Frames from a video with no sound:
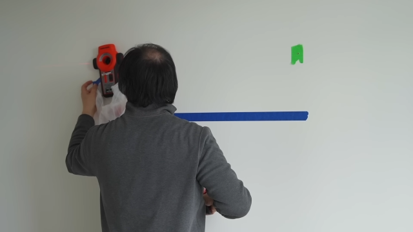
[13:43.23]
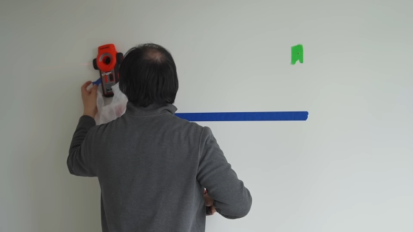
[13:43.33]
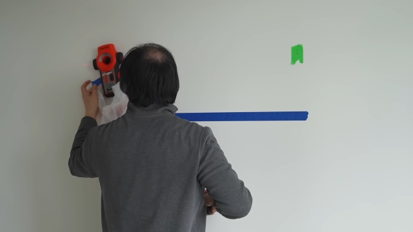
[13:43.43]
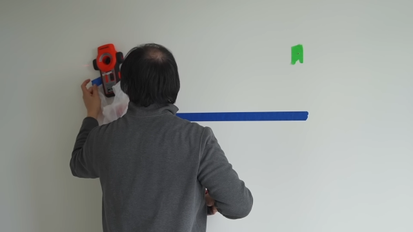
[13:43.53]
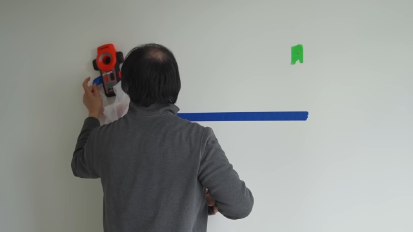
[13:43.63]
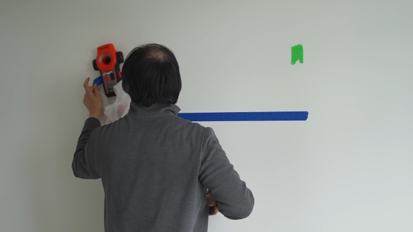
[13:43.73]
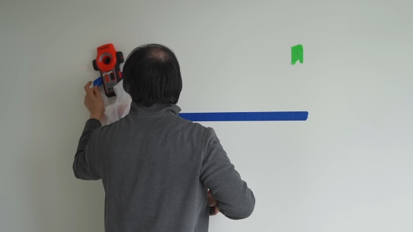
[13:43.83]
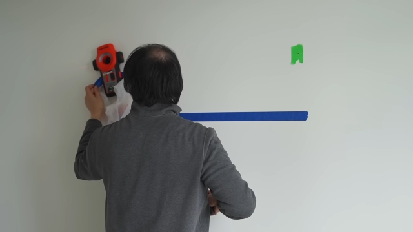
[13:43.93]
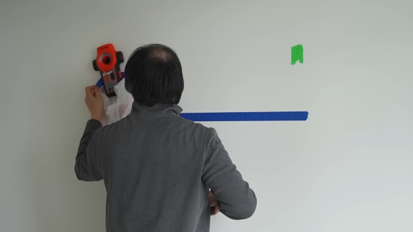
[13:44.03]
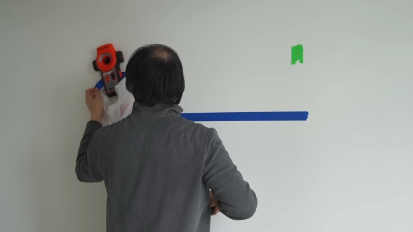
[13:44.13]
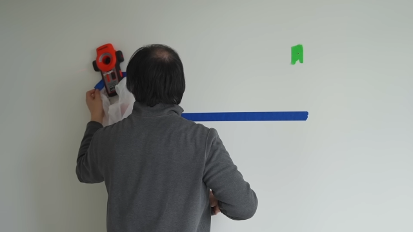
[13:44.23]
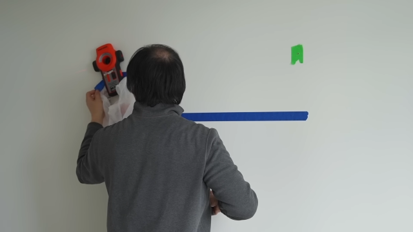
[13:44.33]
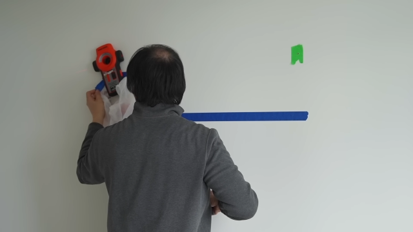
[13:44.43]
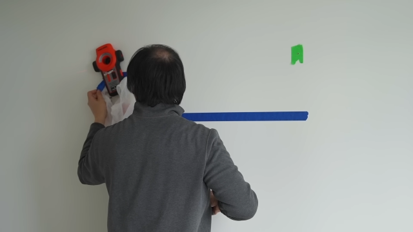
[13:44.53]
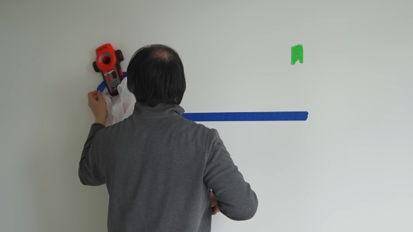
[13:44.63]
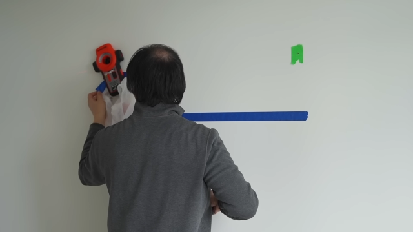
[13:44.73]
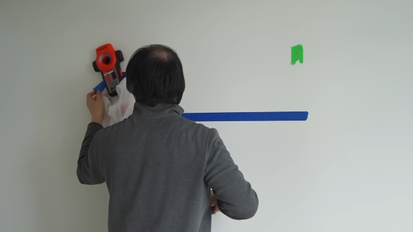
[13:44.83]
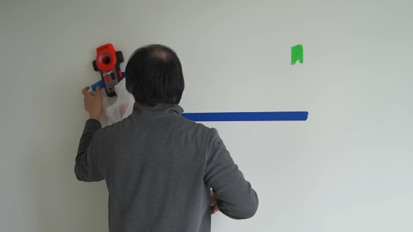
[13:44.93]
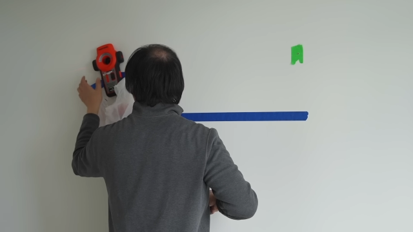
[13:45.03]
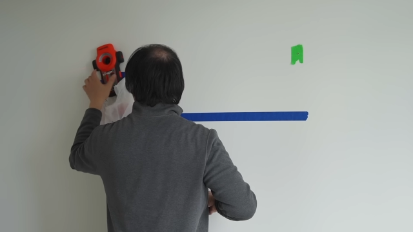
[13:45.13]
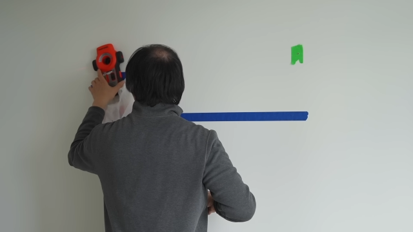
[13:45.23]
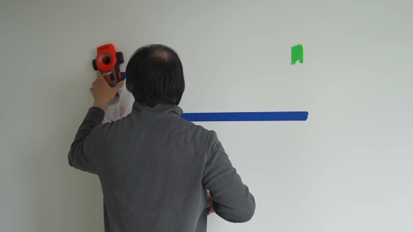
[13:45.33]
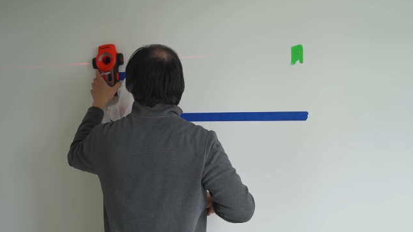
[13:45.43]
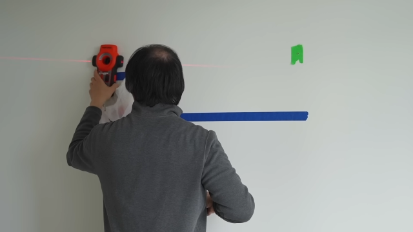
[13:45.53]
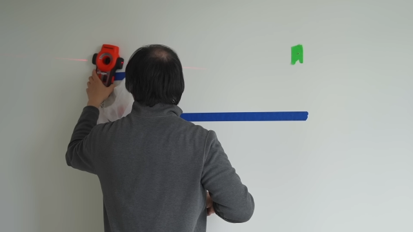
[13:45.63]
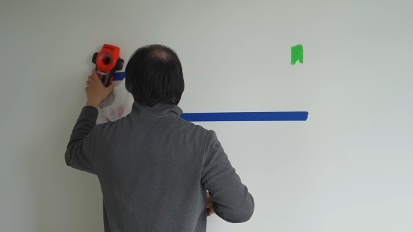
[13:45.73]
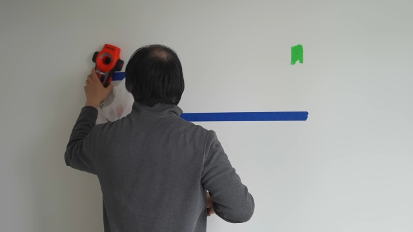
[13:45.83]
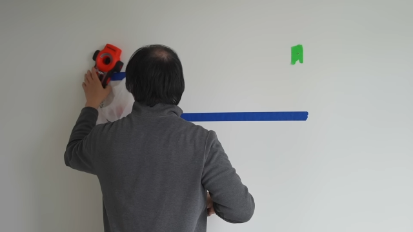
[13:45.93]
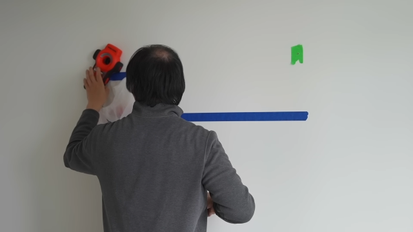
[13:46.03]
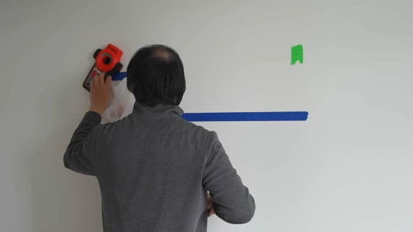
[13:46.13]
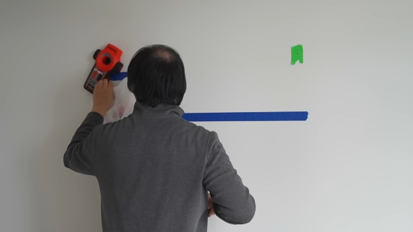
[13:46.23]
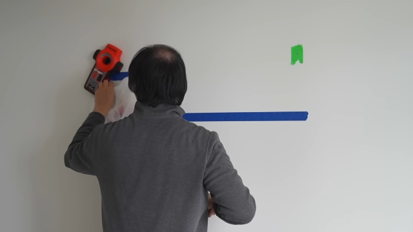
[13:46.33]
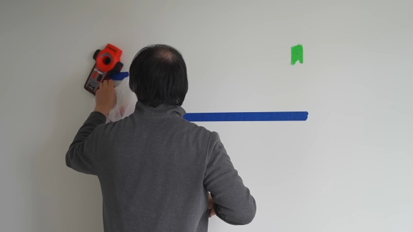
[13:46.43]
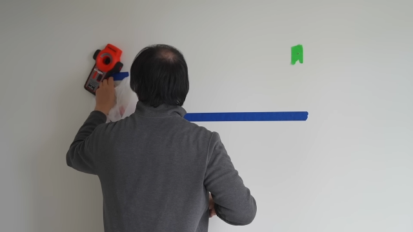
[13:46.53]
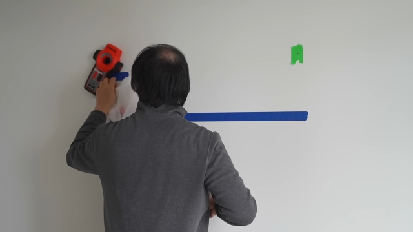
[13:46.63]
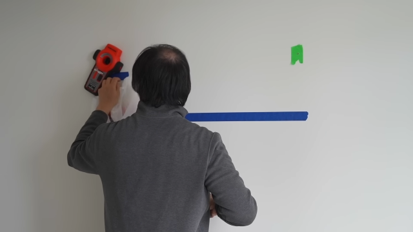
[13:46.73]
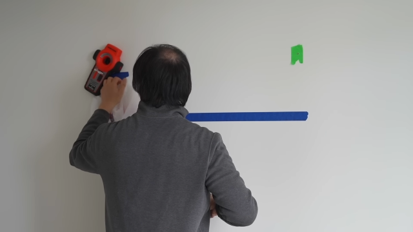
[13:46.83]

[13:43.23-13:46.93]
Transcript: (no speaker visible)